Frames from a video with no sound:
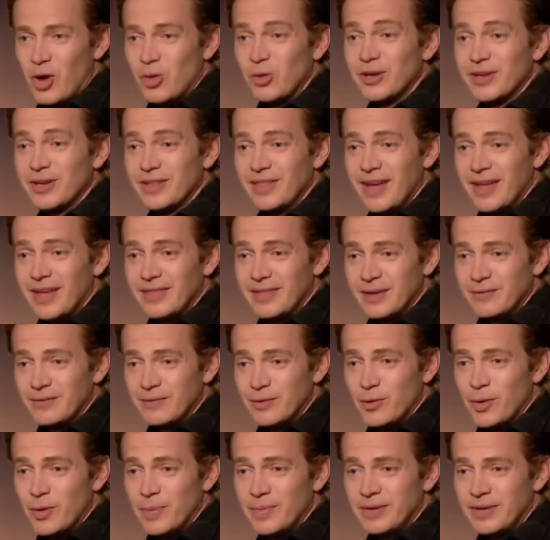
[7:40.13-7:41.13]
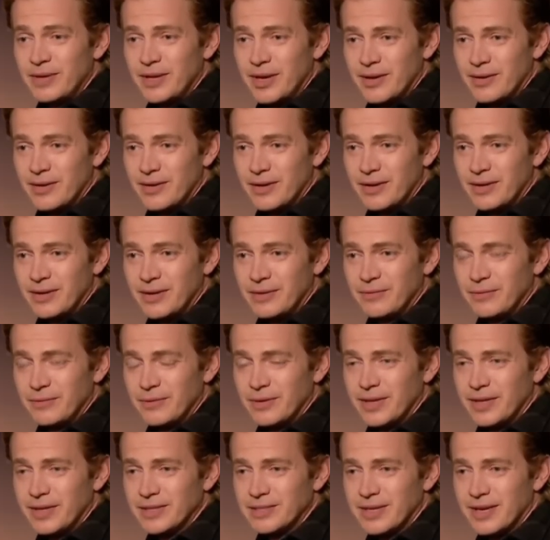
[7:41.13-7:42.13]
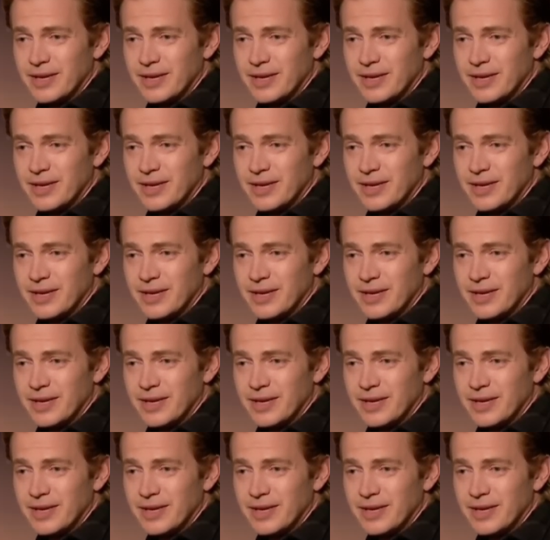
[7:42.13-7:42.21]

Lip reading: Oh, look at that. They even go up and down. I didn't even realize